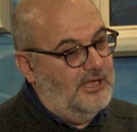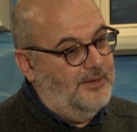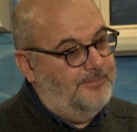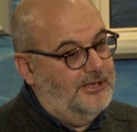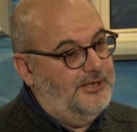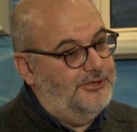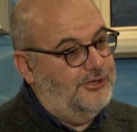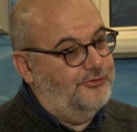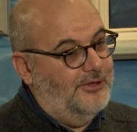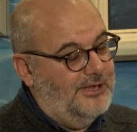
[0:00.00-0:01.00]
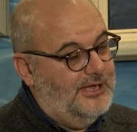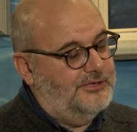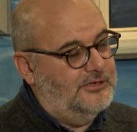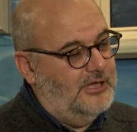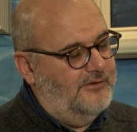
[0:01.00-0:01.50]
ability to
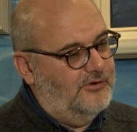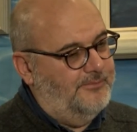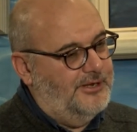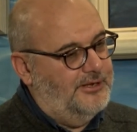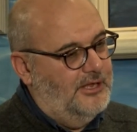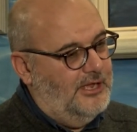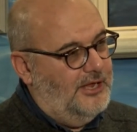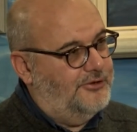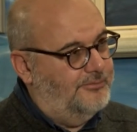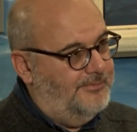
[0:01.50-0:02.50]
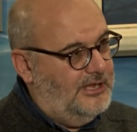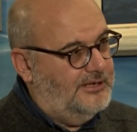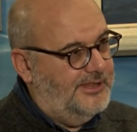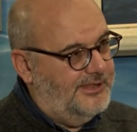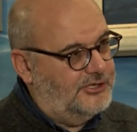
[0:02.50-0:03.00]
elect the government and to
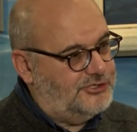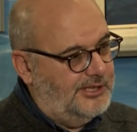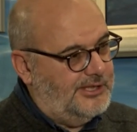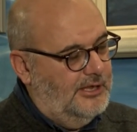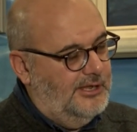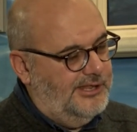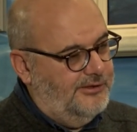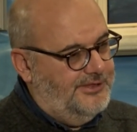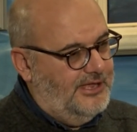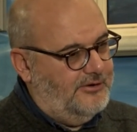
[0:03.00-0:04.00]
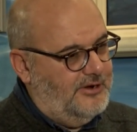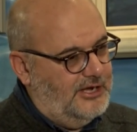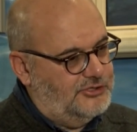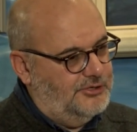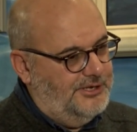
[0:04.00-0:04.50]
make decisions. So there
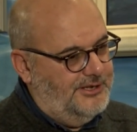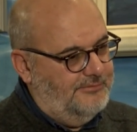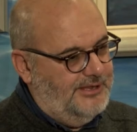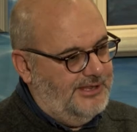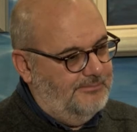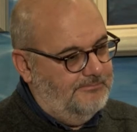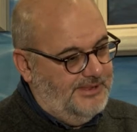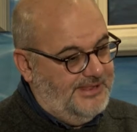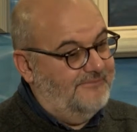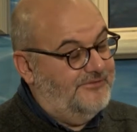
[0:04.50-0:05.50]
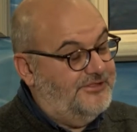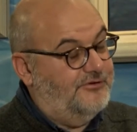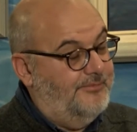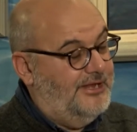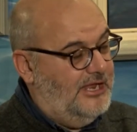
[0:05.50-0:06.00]
is a
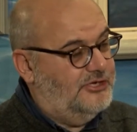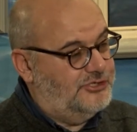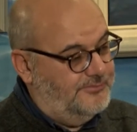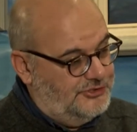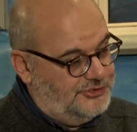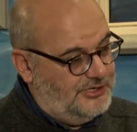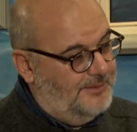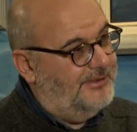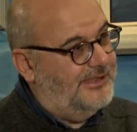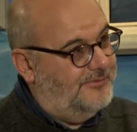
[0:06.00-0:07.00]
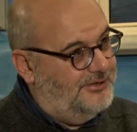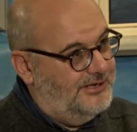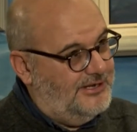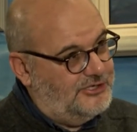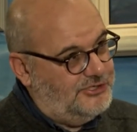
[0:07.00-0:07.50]
self-determination which happens
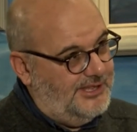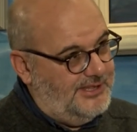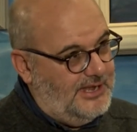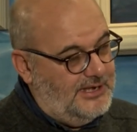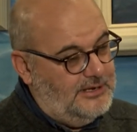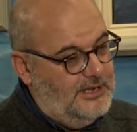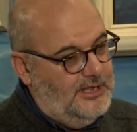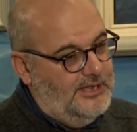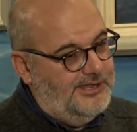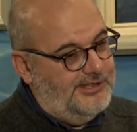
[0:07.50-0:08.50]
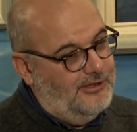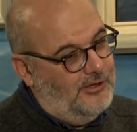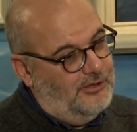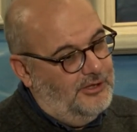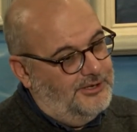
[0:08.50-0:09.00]
within nation state.
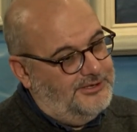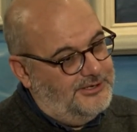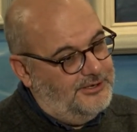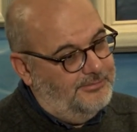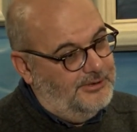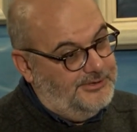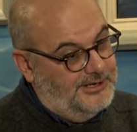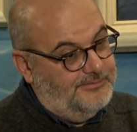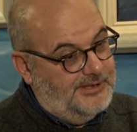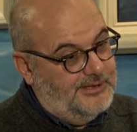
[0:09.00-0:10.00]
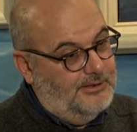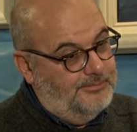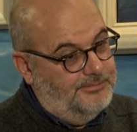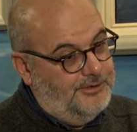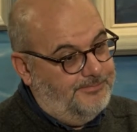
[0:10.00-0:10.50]
So that was
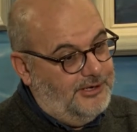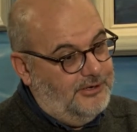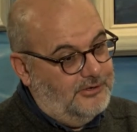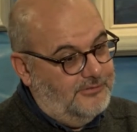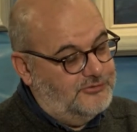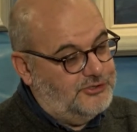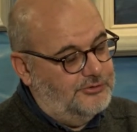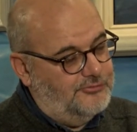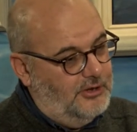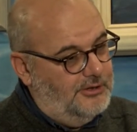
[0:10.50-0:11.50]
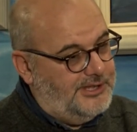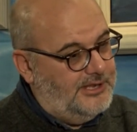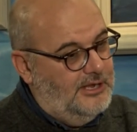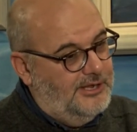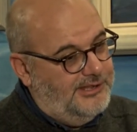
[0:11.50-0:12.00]
the opinion of John
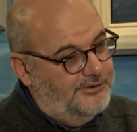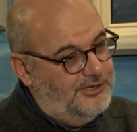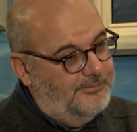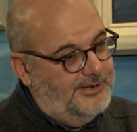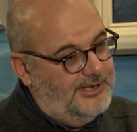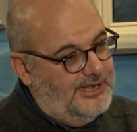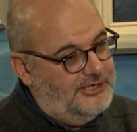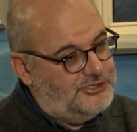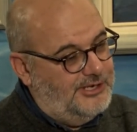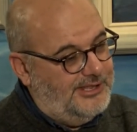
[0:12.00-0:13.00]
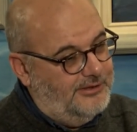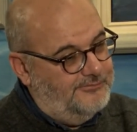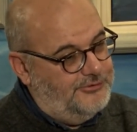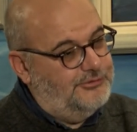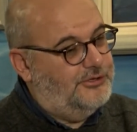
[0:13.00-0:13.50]
Rawls. So the obligations
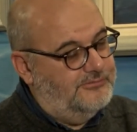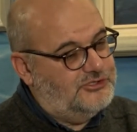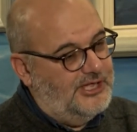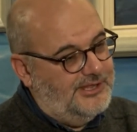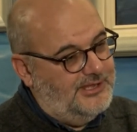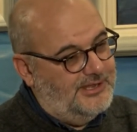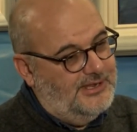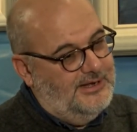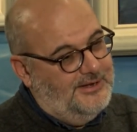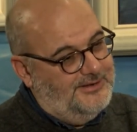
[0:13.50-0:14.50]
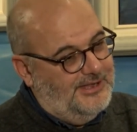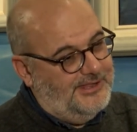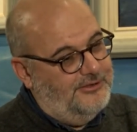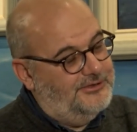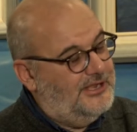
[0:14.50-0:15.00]
of duty of justice
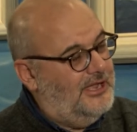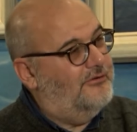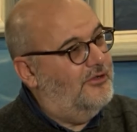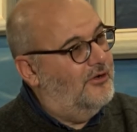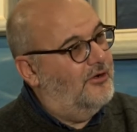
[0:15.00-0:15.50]
does not carry